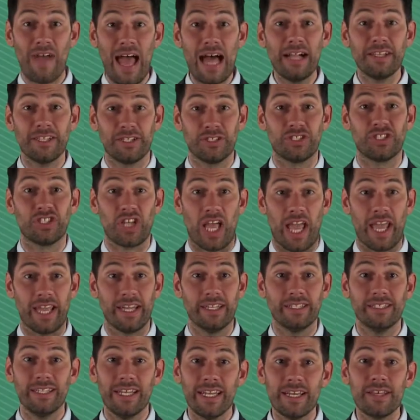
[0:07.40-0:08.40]
value
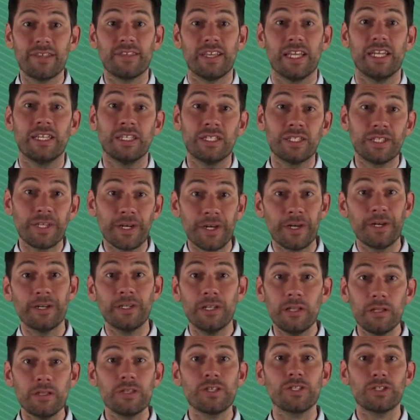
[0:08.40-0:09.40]
chain is the
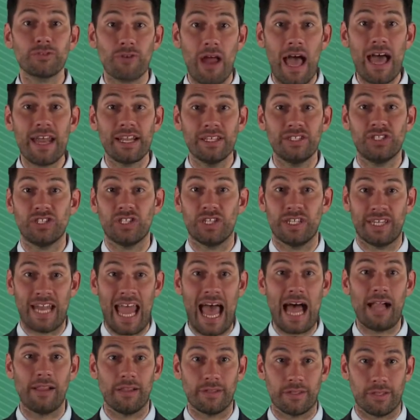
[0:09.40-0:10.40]
internal strategy
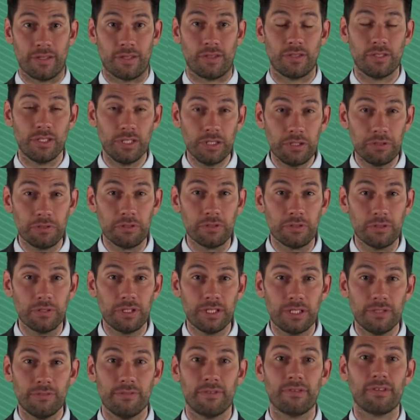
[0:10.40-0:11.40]
analysis tool
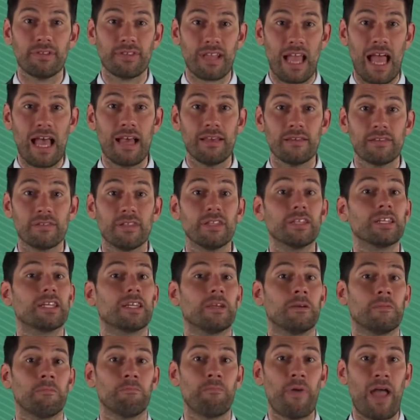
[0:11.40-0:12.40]
to assess the
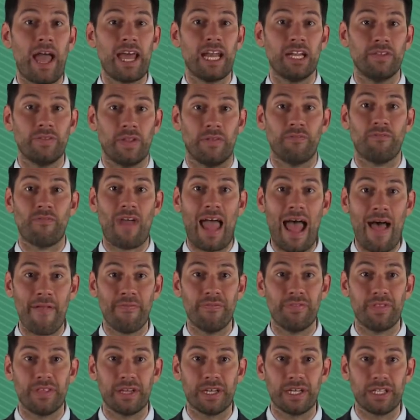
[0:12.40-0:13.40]
competitive
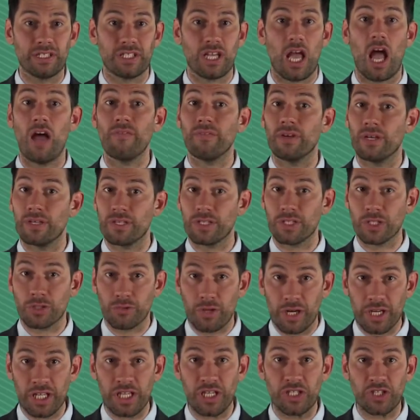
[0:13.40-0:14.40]
advantage of a
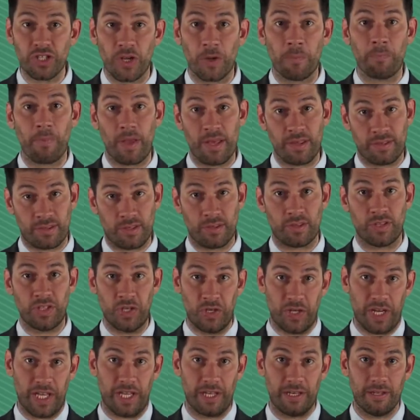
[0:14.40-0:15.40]
strategic business
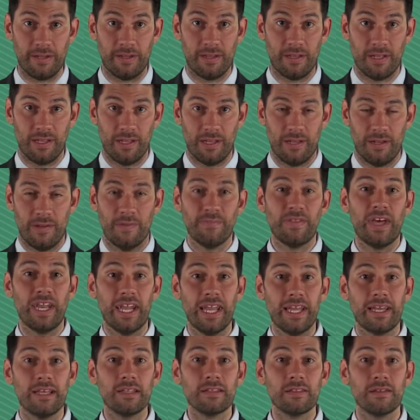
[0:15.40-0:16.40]
unit. That
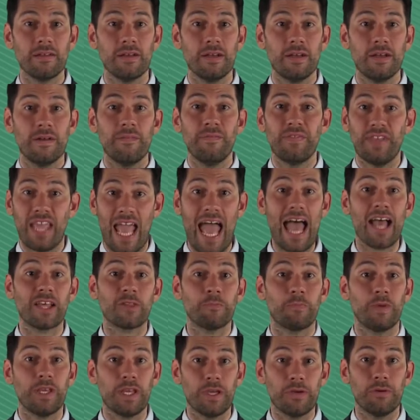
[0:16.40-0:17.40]
is, the
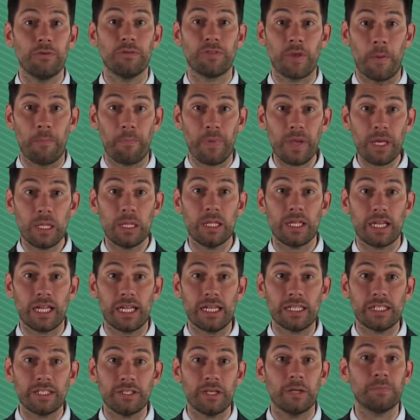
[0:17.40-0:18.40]
SBU's
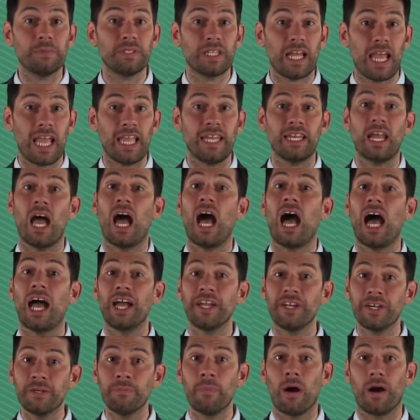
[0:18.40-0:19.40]
ability to obtain
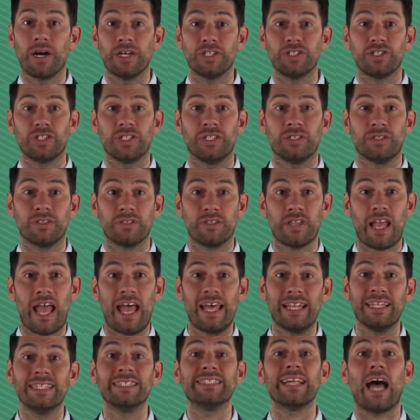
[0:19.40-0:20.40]
higher margins
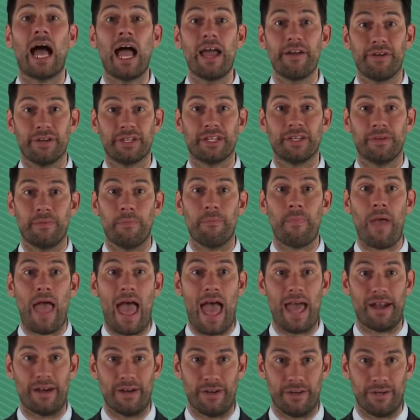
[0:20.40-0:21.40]
than direct
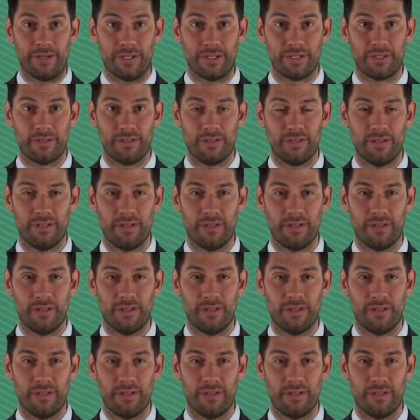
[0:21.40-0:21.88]
competitors.